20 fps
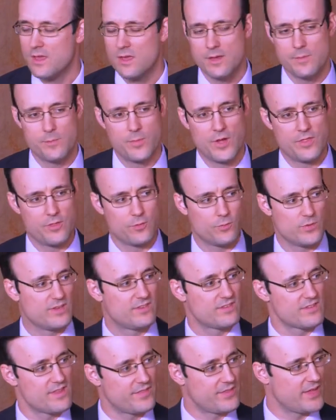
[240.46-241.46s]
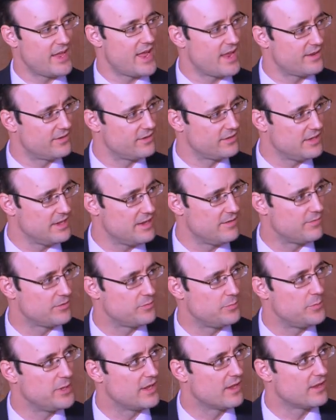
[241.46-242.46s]
But the reason that they had to leave
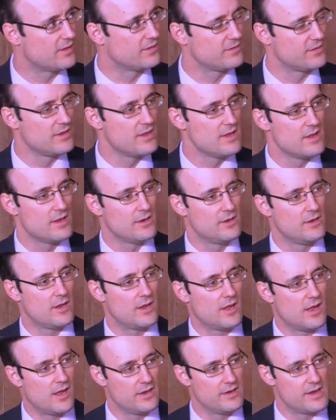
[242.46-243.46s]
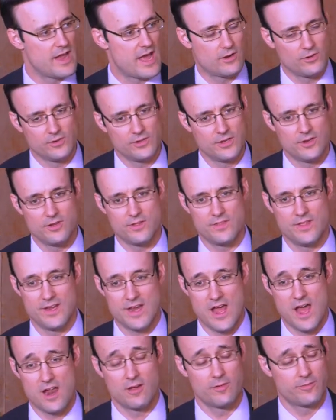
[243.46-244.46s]
is because not only could they
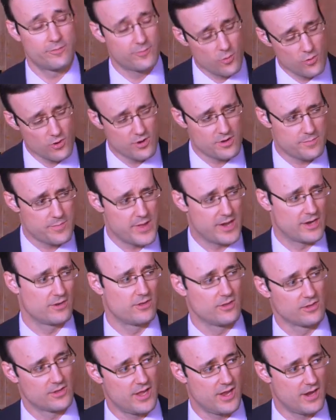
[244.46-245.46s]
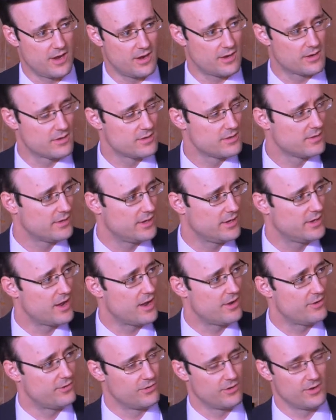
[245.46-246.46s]
not afford medical care in
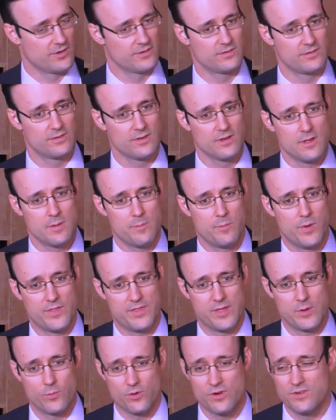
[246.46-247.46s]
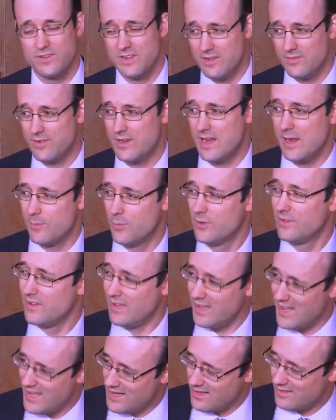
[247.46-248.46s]
Honduras, but they weren't even able to
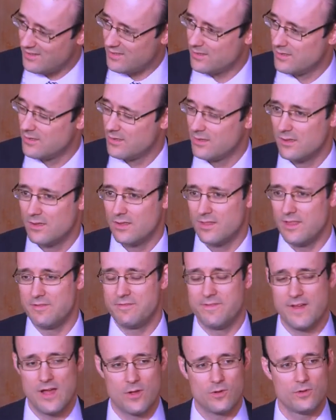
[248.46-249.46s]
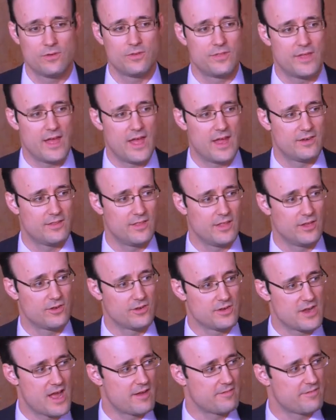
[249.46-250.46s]
get it. They found that they
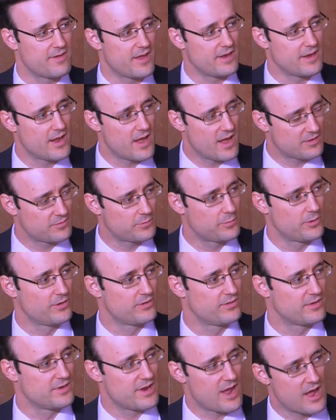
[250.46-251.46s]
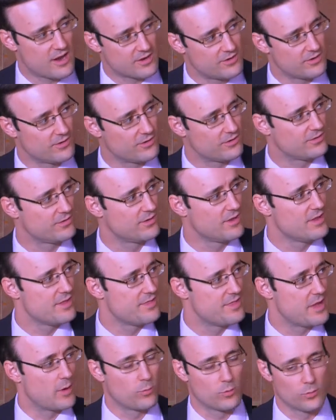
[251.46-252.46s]
could not find hospitals and doctors
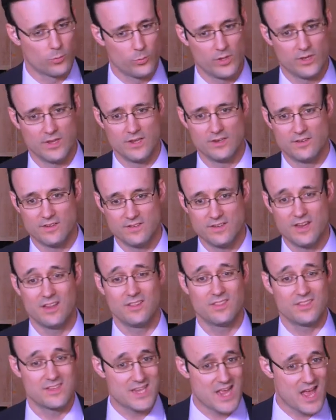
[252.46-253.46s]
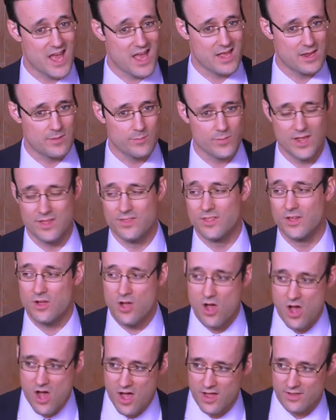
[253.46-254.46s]
that were willing to take the time and the
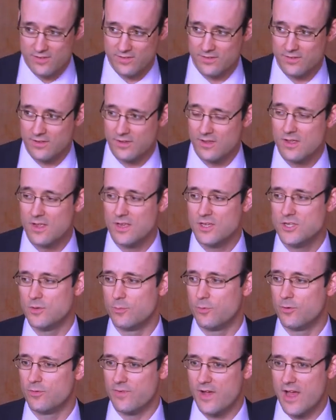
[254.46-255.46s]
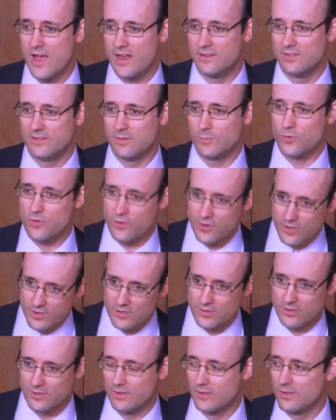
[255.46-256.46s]
cost to provide some
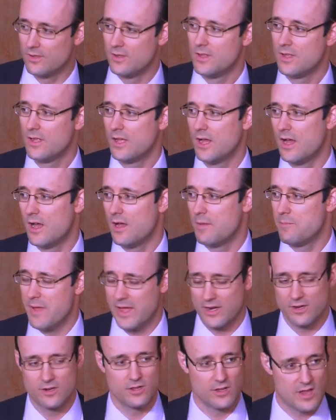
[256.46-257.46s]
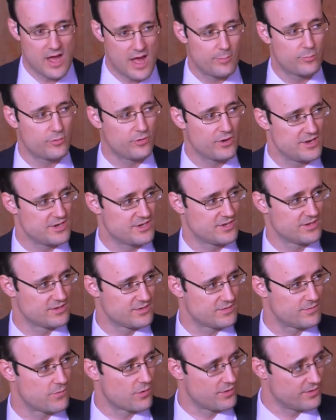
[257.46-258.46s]
critical medical
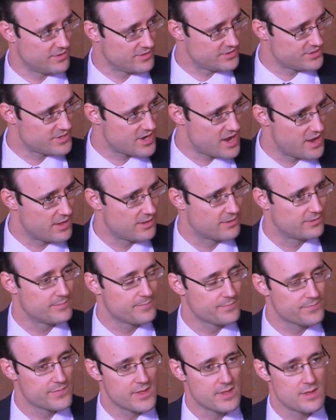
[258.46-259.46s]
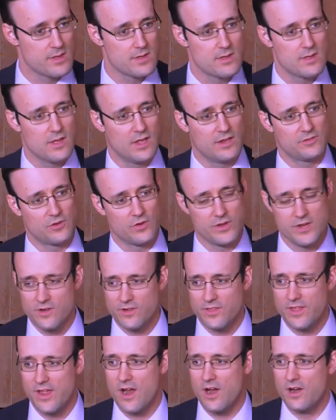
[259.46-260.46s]
operations for this child. And so
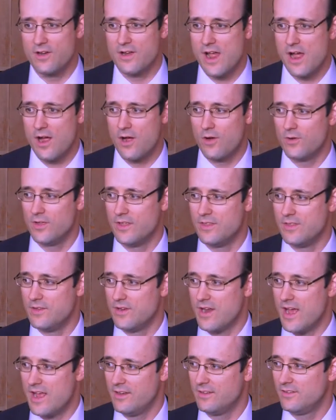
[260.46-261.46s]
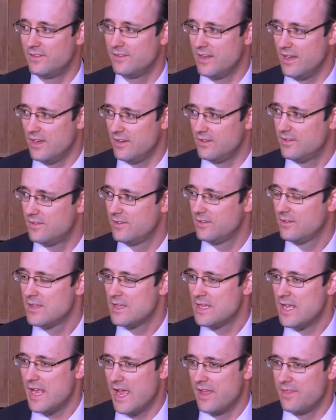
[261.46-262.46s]
here they are now in the United States,
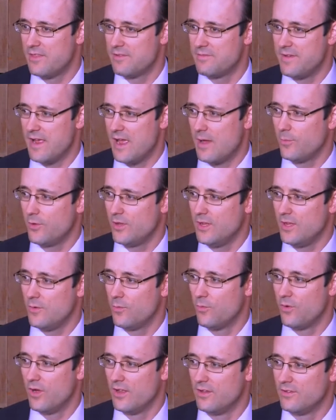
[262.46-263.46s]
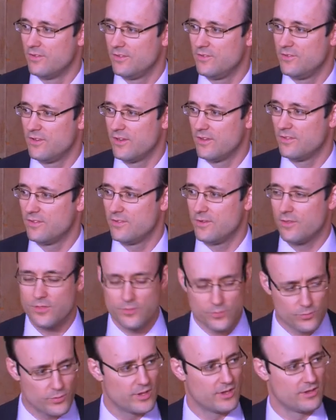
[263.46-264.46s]
and the family was just
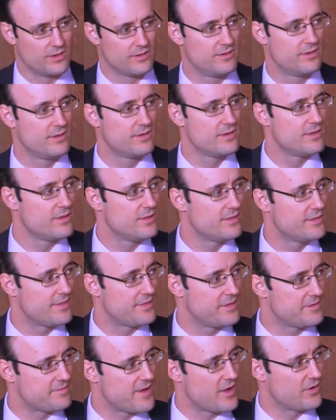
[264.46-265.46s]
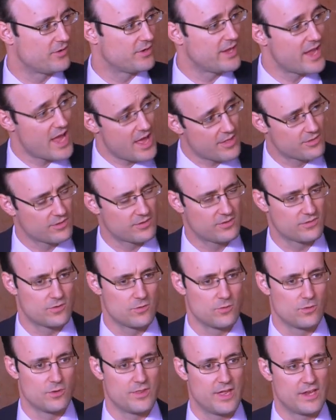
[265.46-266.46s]
thrilled that they found a Catholic
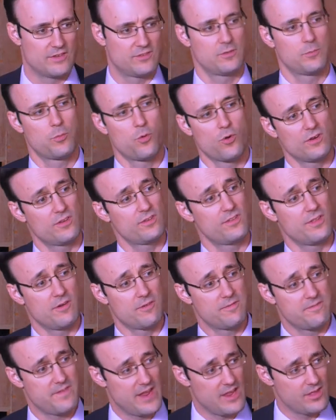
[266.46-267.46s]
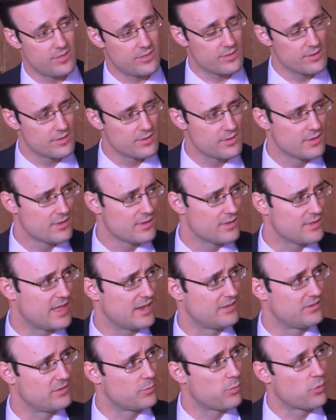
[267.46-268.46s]
school that supports their faith,
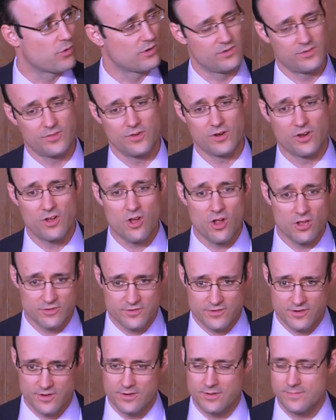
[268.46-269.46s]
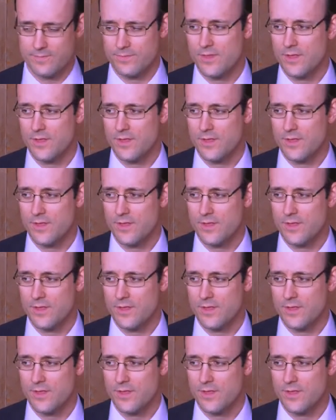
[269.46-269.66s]
that supports their culture,